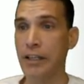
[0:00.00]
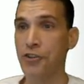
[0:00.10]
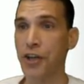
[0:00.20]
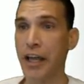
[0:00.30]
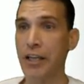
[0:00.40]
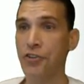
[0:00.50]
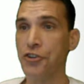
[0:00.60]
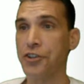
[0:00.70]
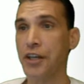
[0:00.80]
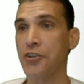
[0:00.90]

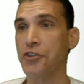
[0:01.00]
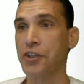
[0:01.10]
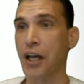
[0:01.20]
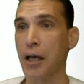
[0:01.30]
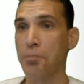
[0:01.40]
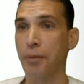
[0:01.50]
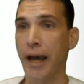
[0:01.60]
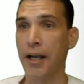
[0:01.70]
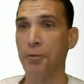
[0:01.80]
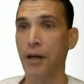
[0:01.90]
change desktop
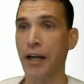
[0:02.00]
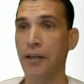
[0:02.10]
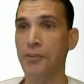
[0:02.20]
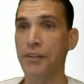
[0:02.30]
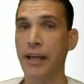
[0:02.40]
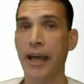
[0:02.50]
background,